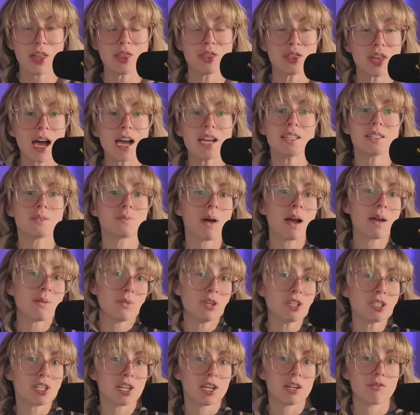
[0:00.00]
And that is my
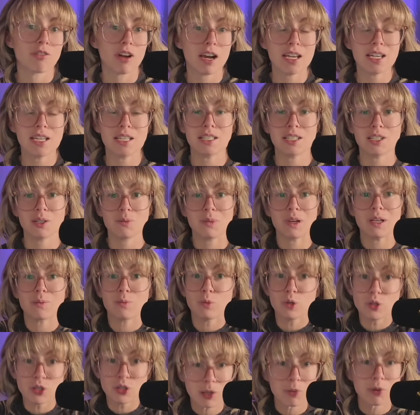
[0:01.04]
mission, right? Is to make
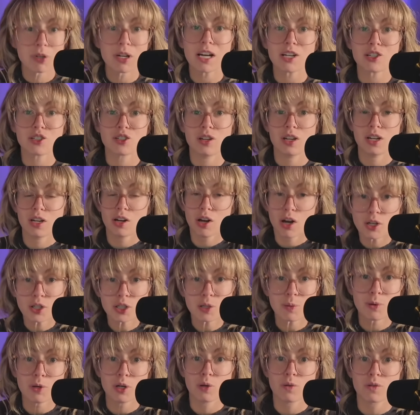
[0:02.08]
music production and
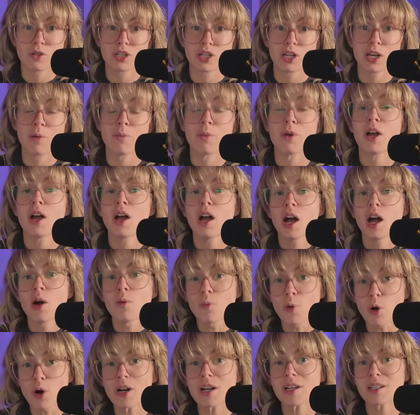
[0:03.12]
entrepreneurship
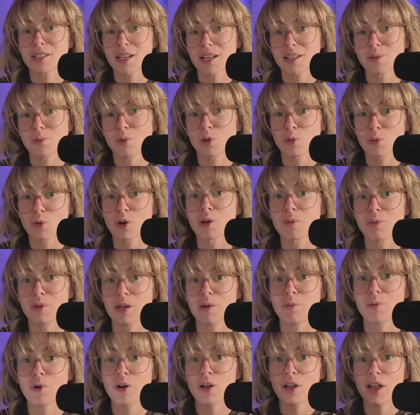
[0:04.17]
more accessible to more
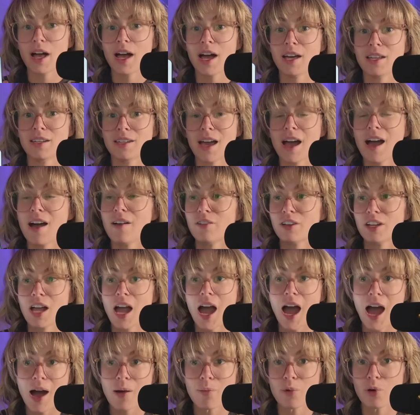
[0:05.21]
people. And
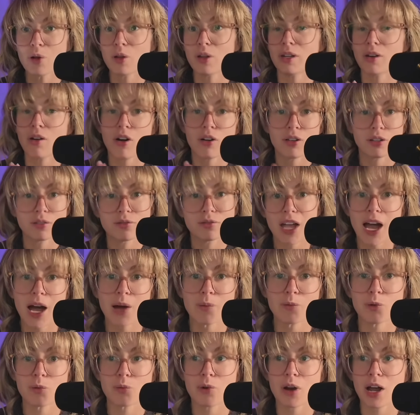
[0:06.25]
having Apple and all the
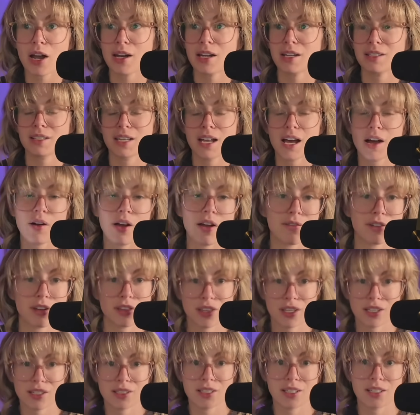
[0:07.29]
Apple products and how
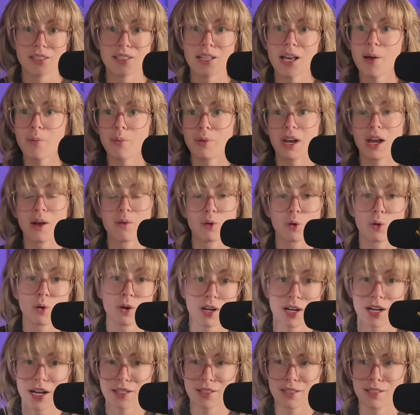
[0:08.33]
everything syncs up and how it
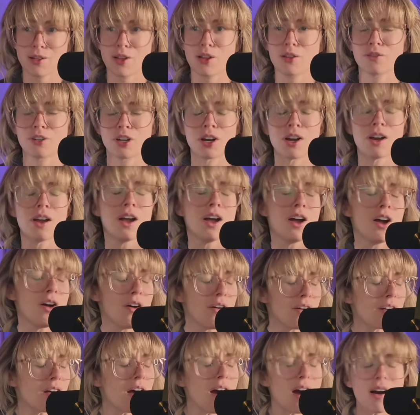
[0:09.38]
organizes all of your
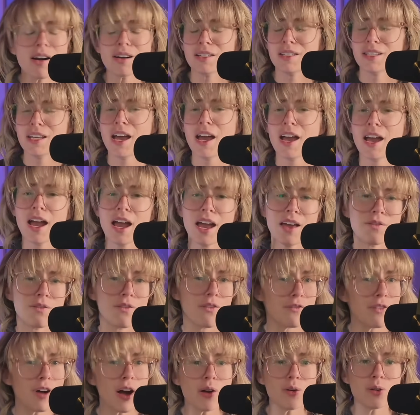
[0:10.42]
content and
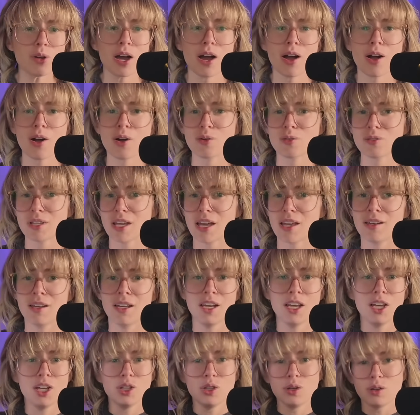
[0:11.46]
photos, and
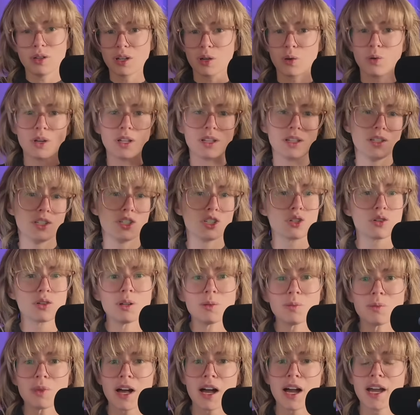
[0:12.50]
you can quickly
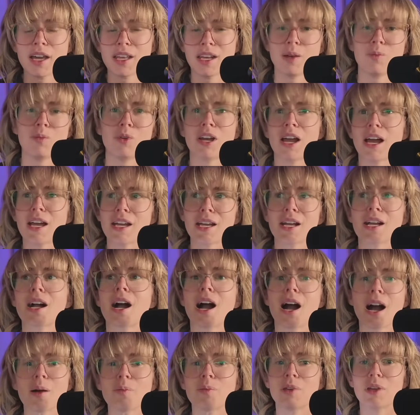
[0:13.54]
streamline. I mean, I can
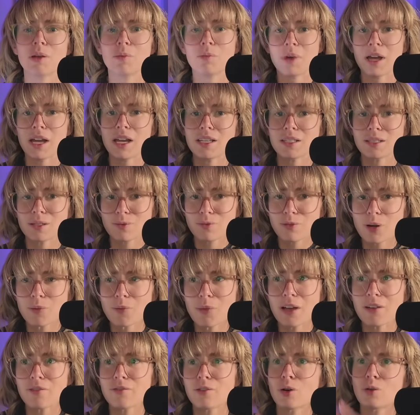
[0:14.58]
copy and paste from
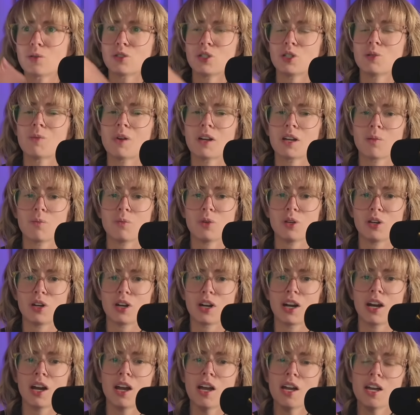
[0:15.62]
my phone to my
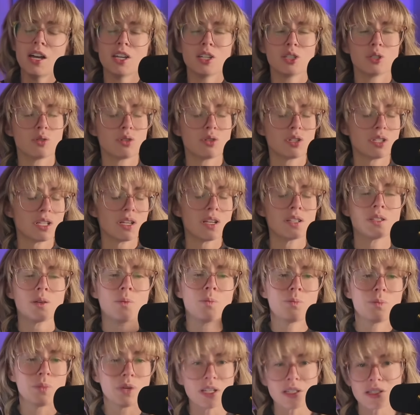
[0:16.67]
computer. So just as a
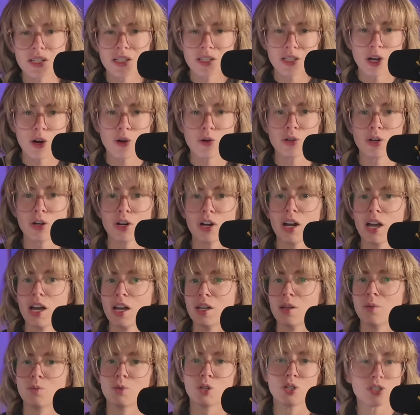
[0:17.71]
business owner and
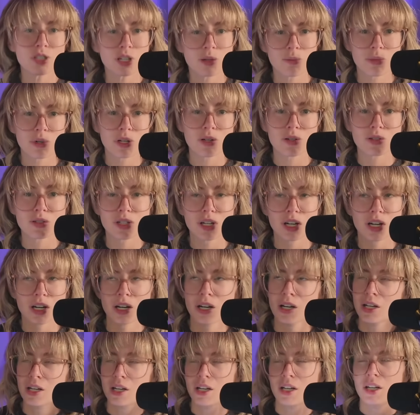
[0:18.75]
a music
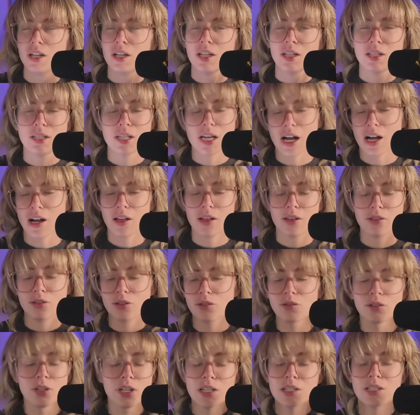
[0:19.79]
producer, yeah, the
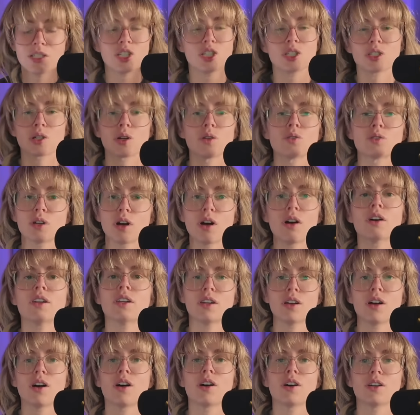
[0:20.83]
list just goes on
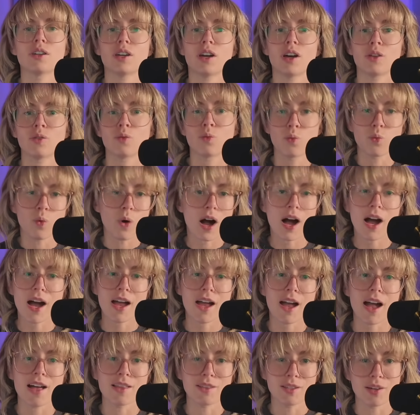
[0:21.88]

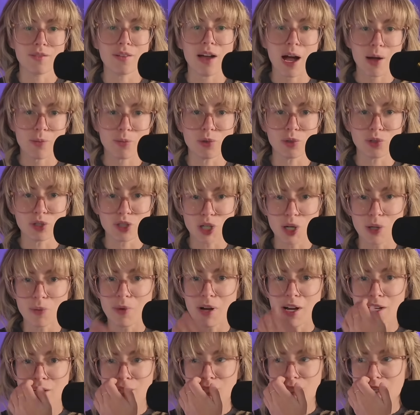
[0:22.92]
why I love Apple so
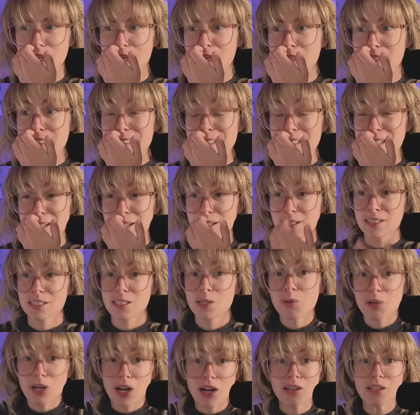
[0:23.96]
much. And to
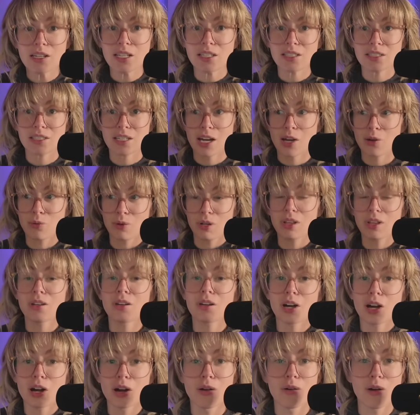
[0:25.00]
be honest, I really
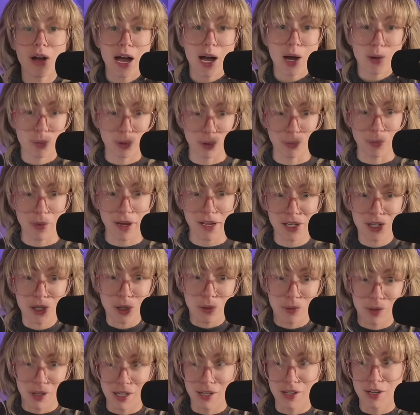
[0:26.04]
owe Apple my
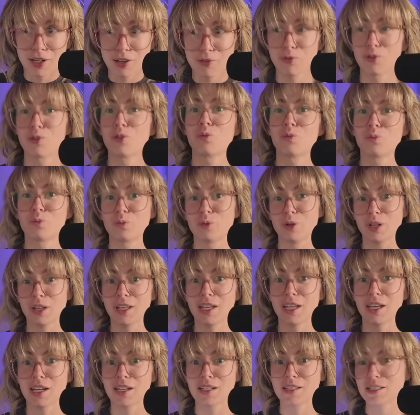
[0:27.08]
career, if we're really
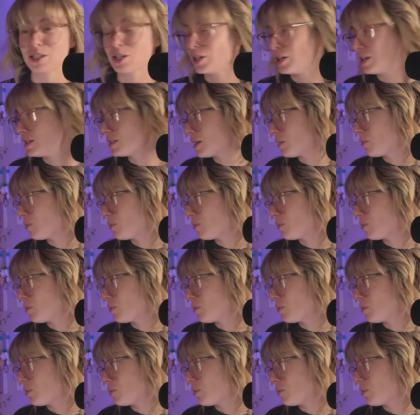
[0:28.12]
getting serious.